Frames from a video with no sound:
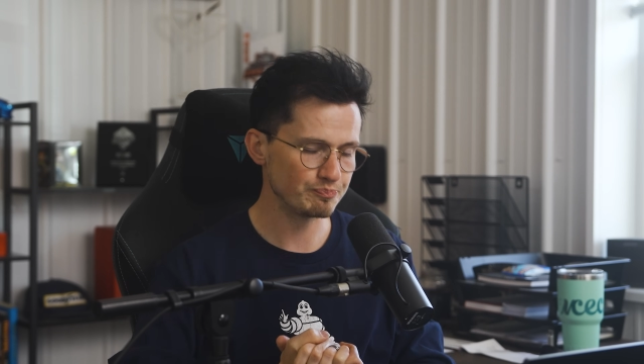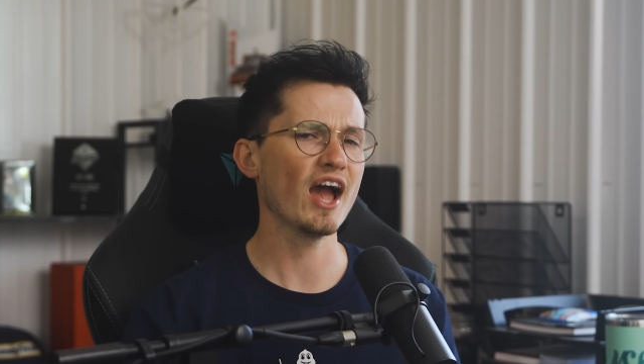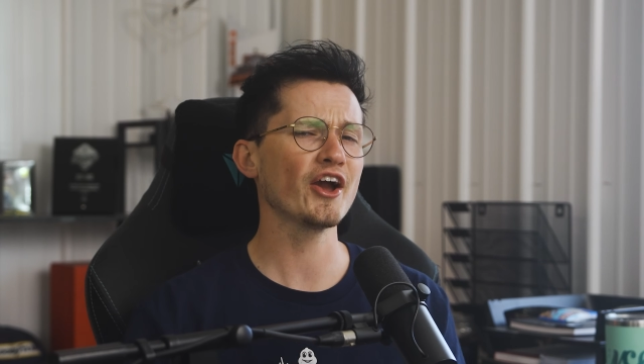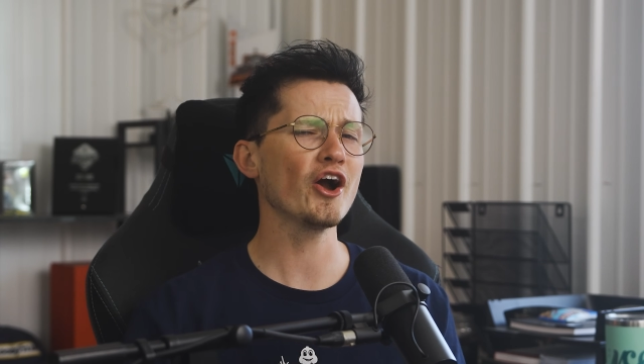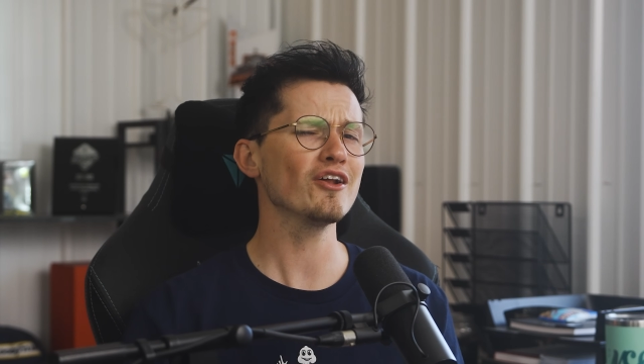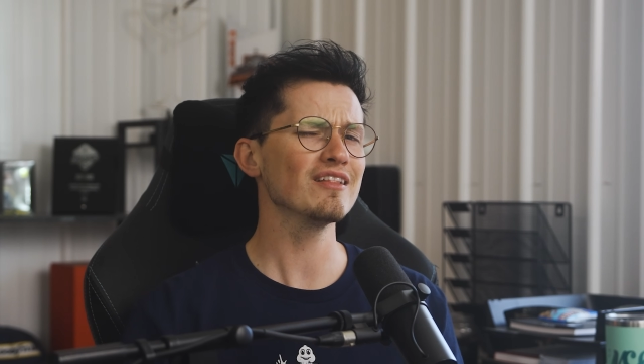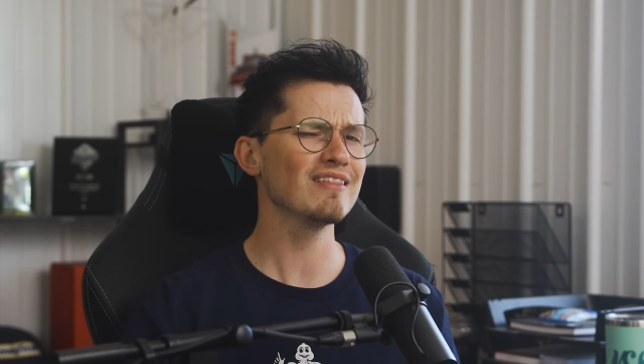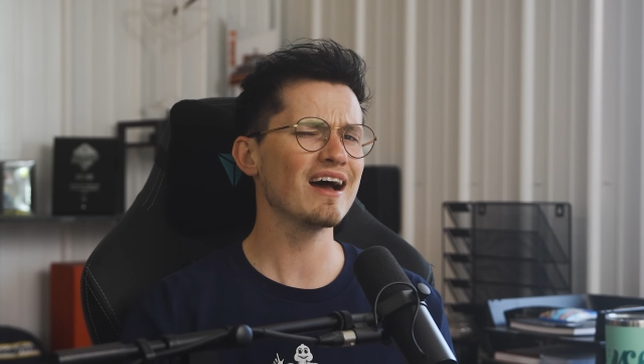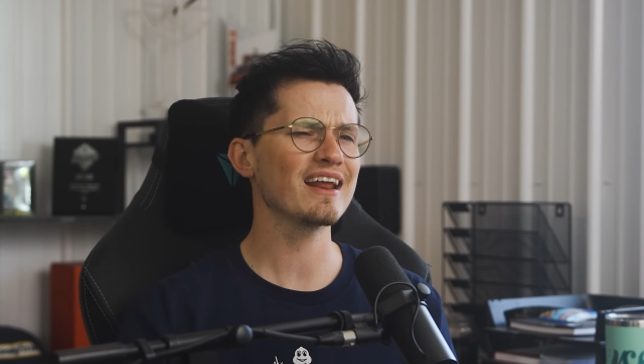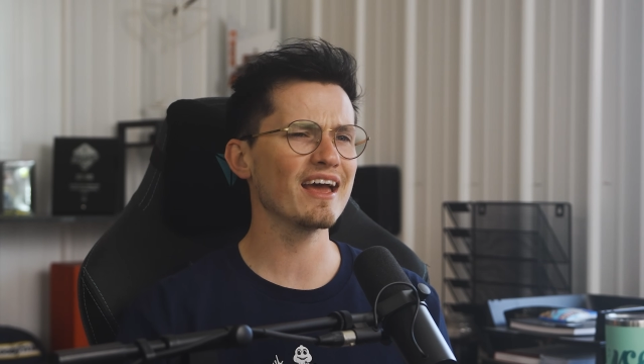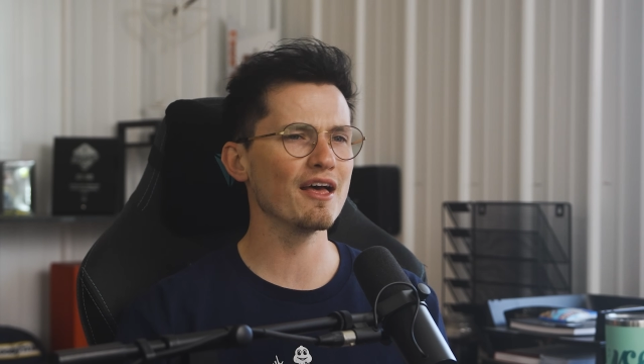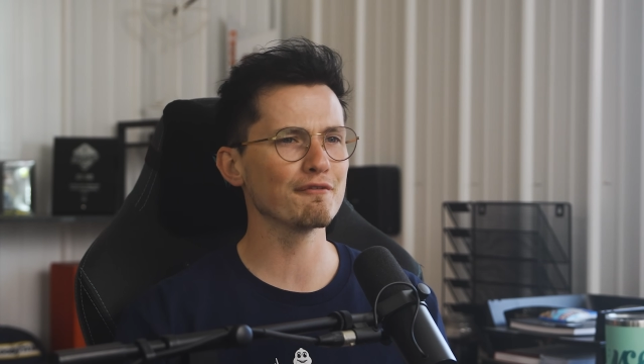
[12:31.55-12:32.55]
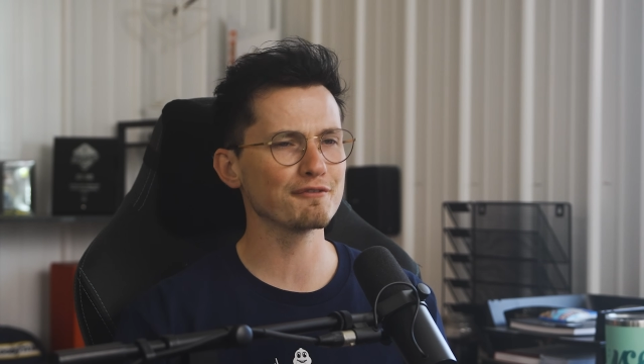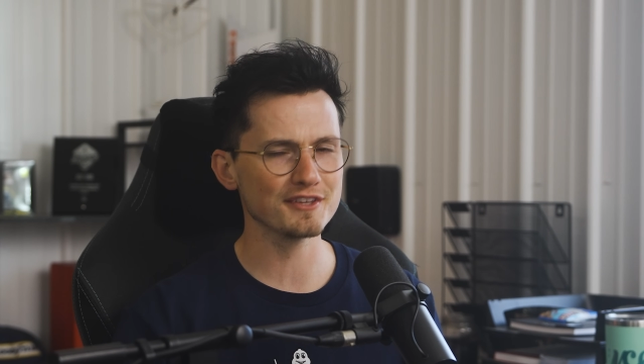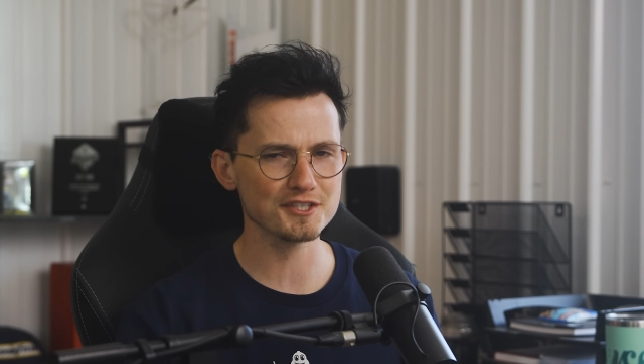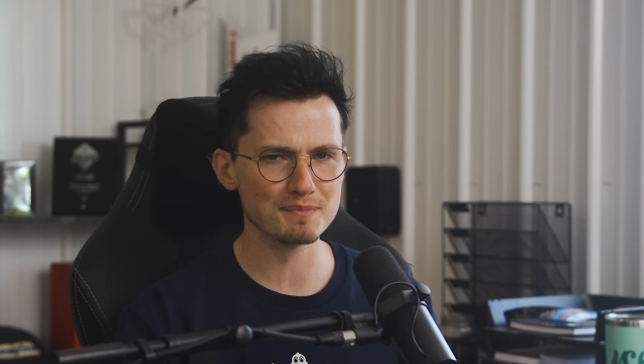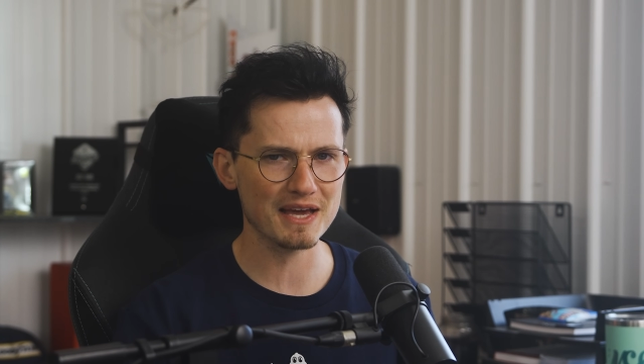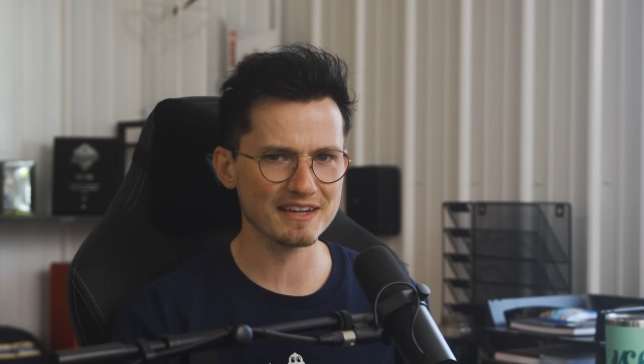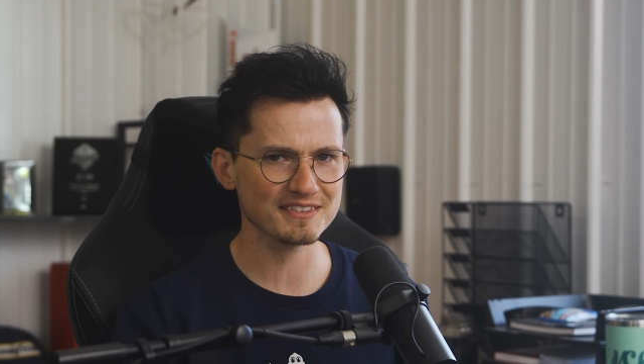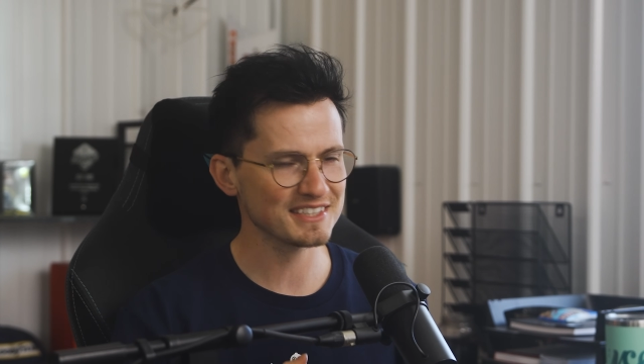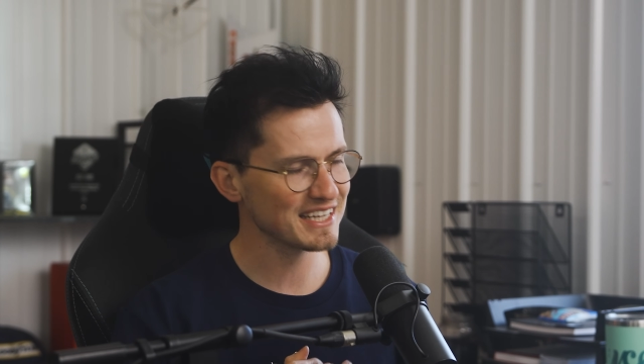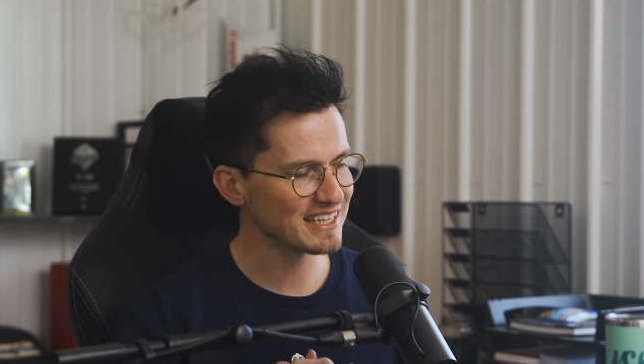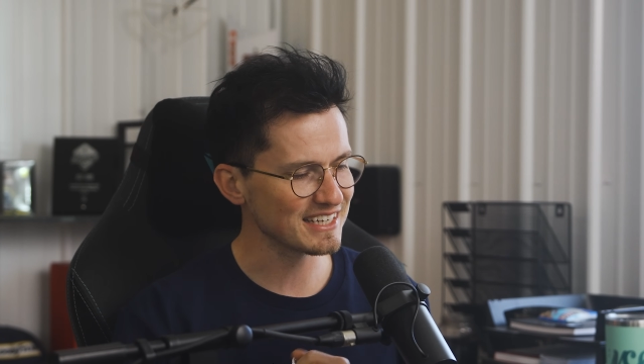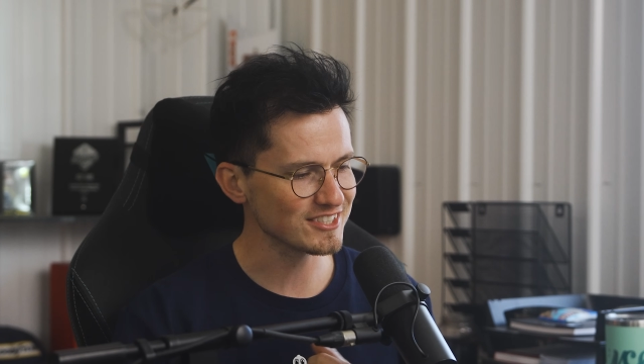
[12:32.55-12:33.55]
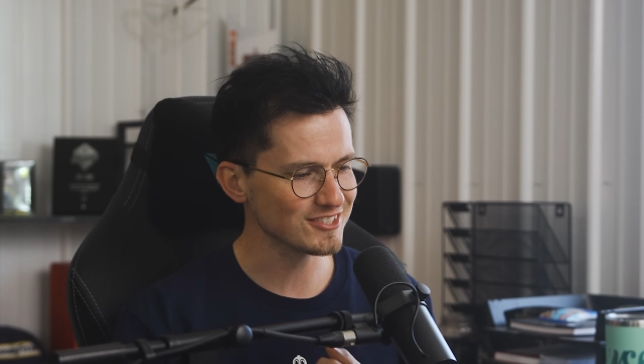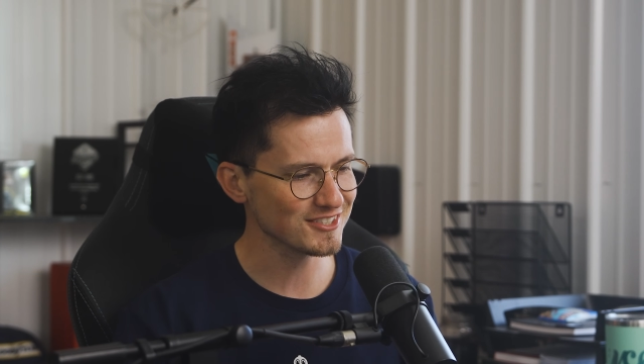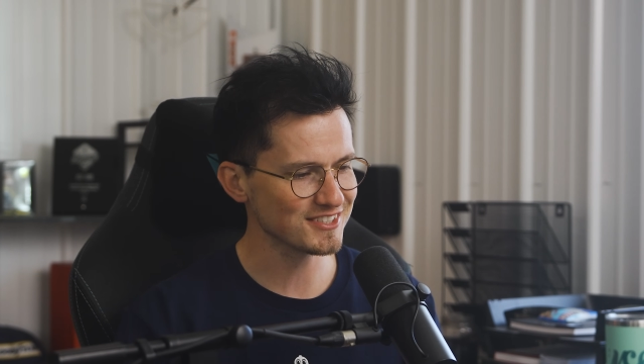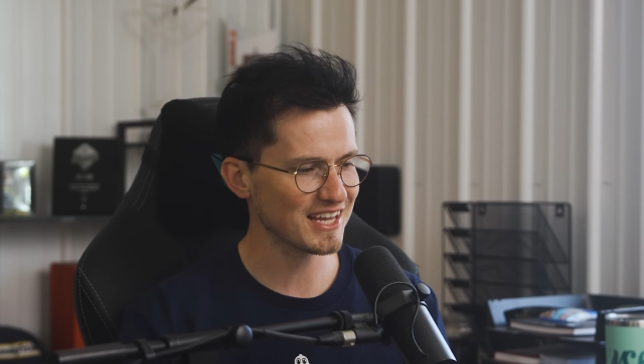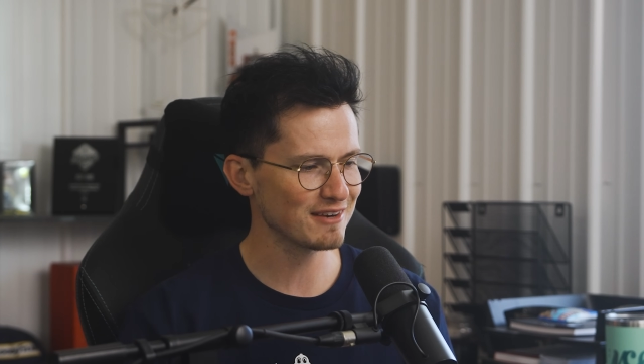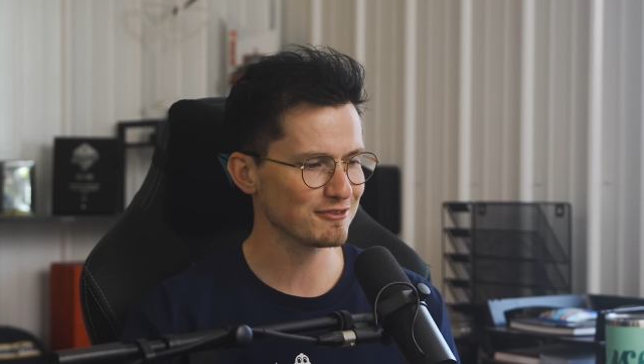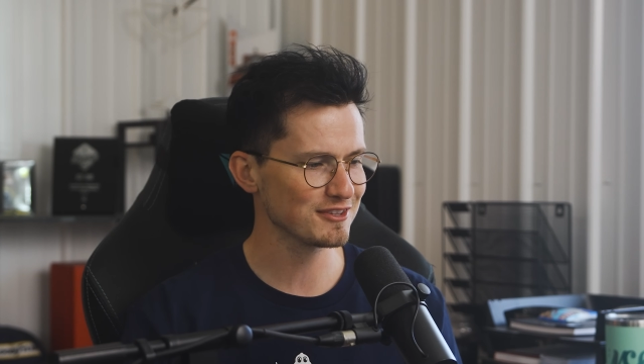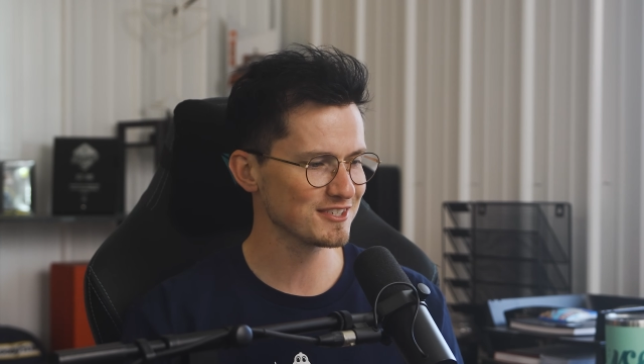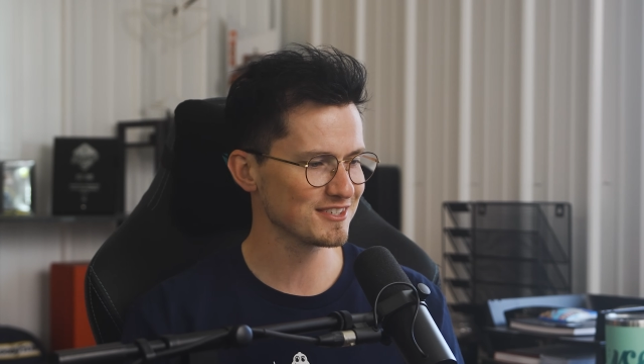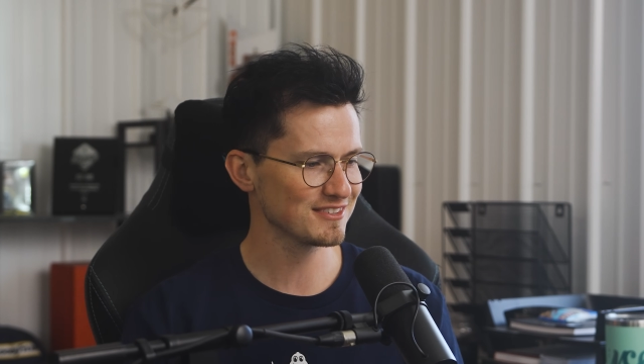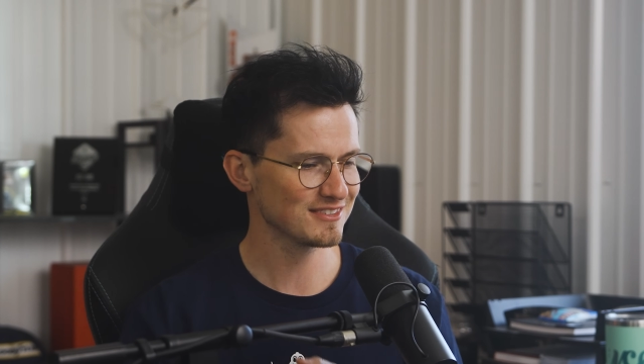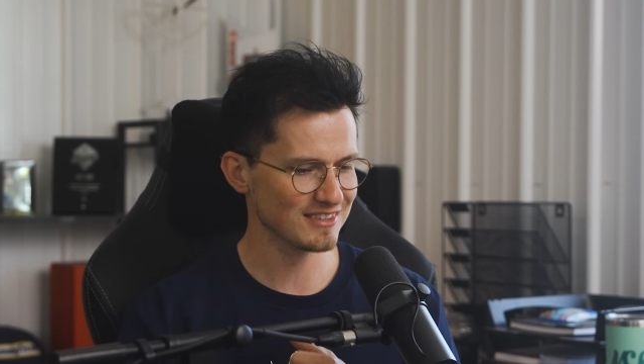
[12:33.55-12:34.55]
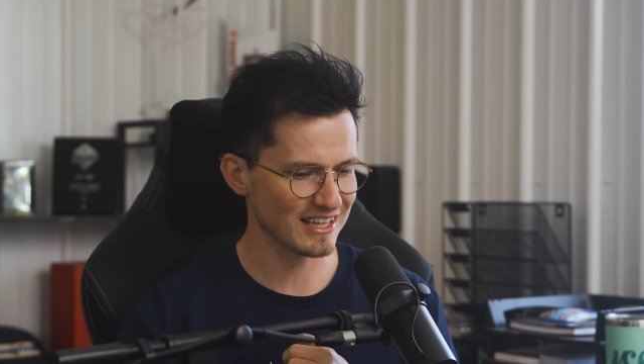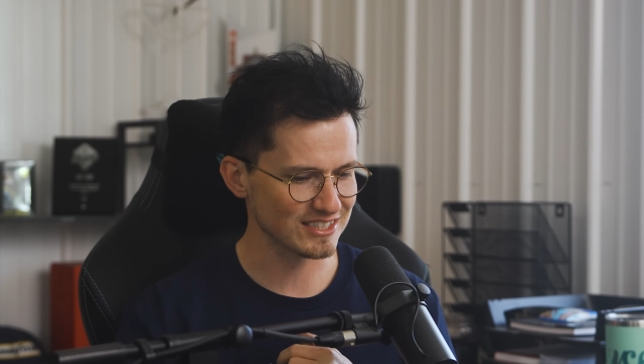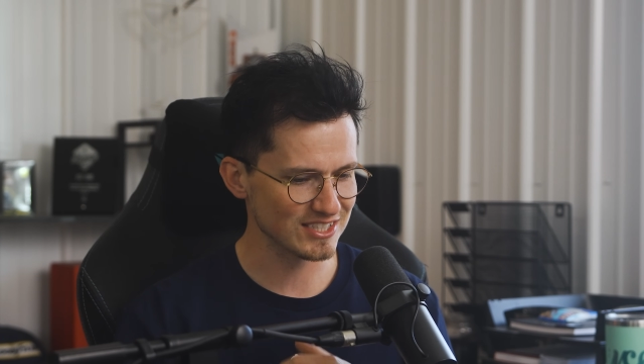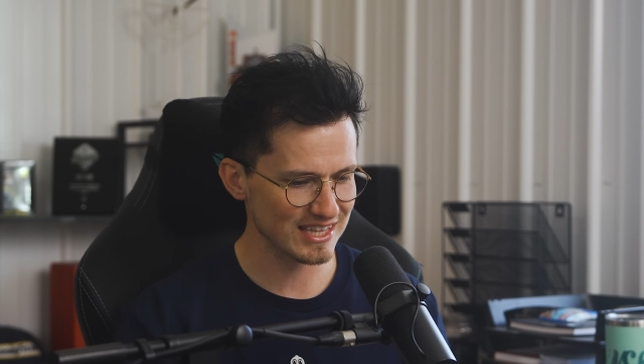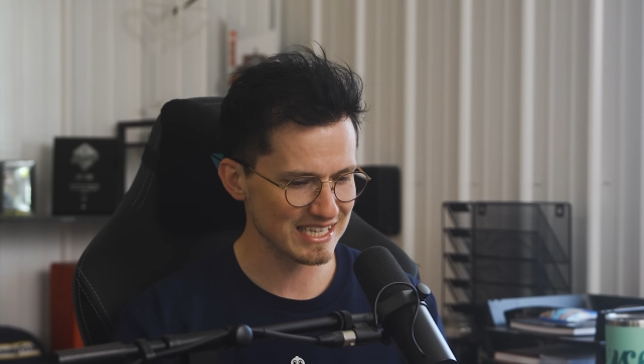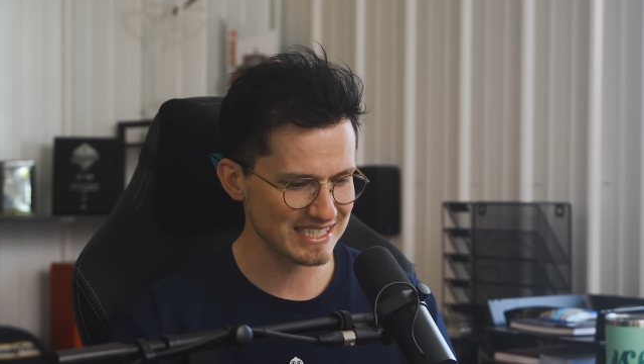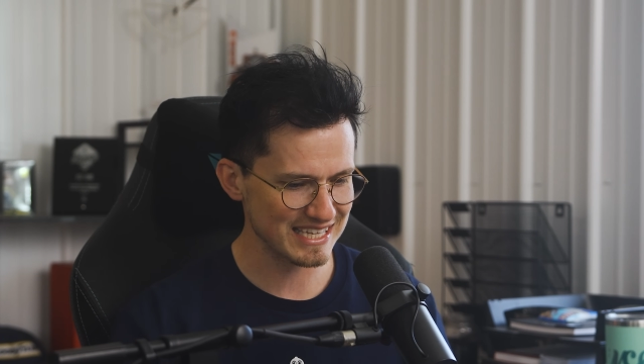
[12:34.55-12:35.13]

I caught a lot of hell for this back in the day, and I still stand for this like to this